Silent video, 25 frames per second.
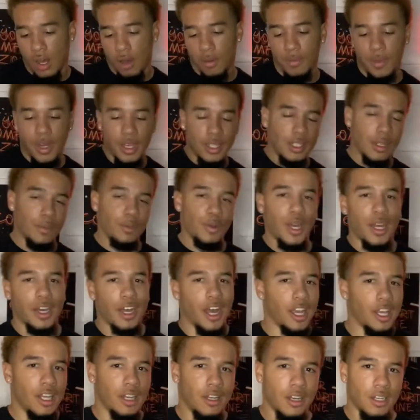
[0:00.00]
Next up, we got
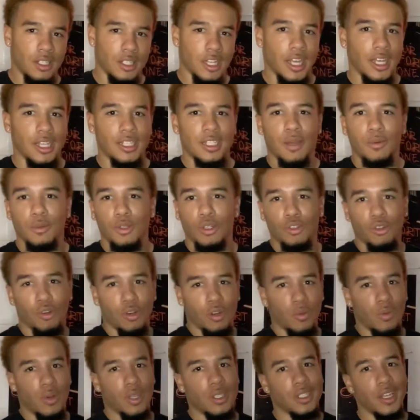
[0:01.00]
Nike Dunks. Like I said, with the
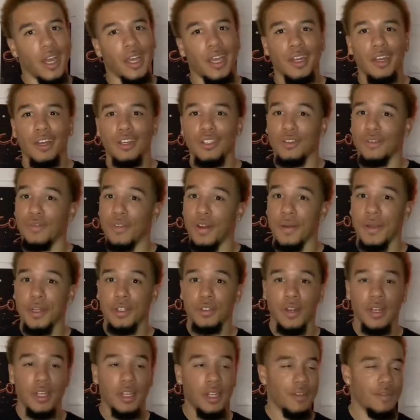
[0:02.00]
Jordan 1s, Nike Dunks are very
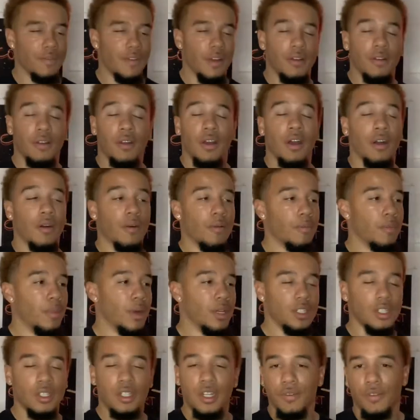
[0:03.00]
trendy. A
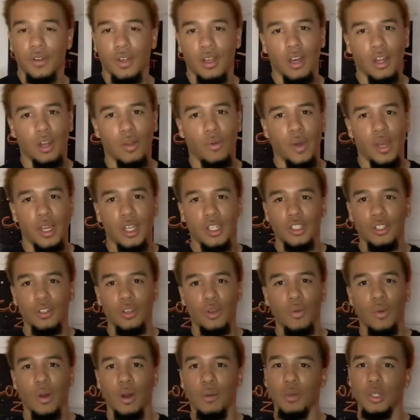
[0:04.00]
bunch of different colorways. You
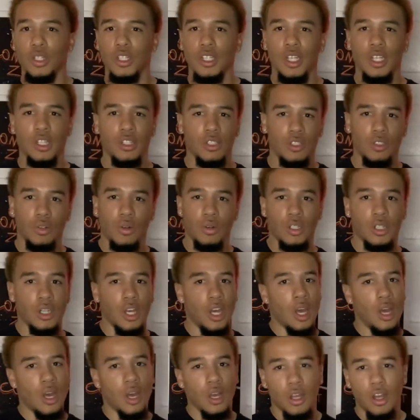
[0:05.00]
can wear them with jeans, shorts,
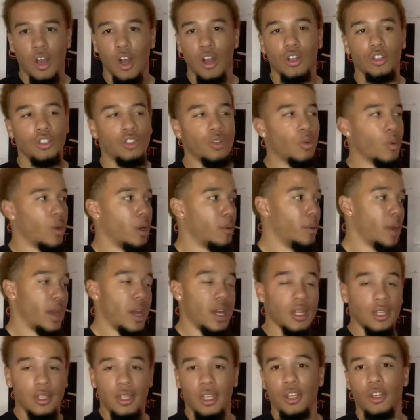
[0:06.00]
cargo. You can wear them with
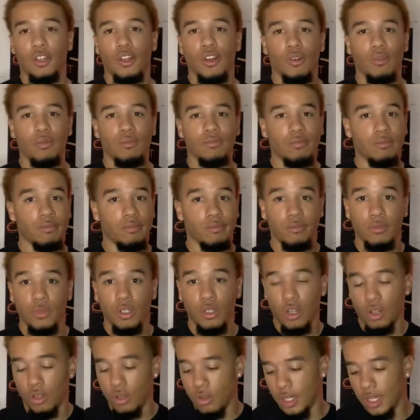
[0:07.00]
anything, you know. You
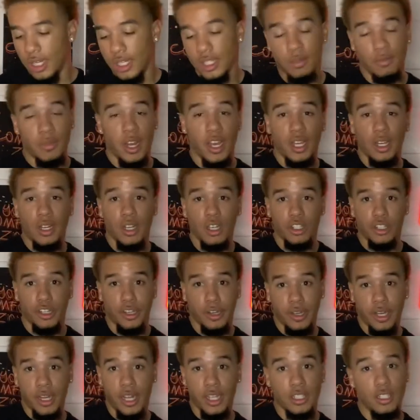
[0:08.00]
know, you need some Nike Dunks in your
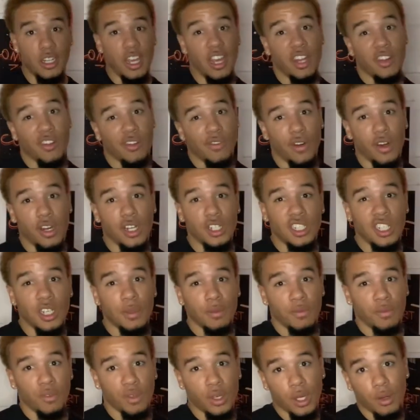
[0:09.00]
collection, and they're very cheap
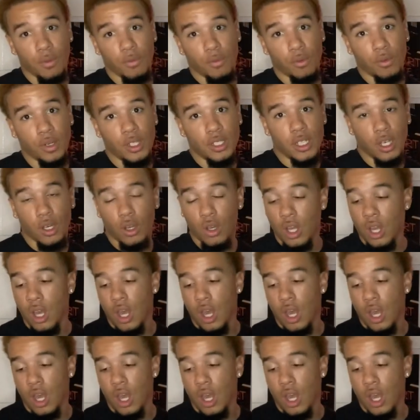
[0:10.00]
if you get them for retail.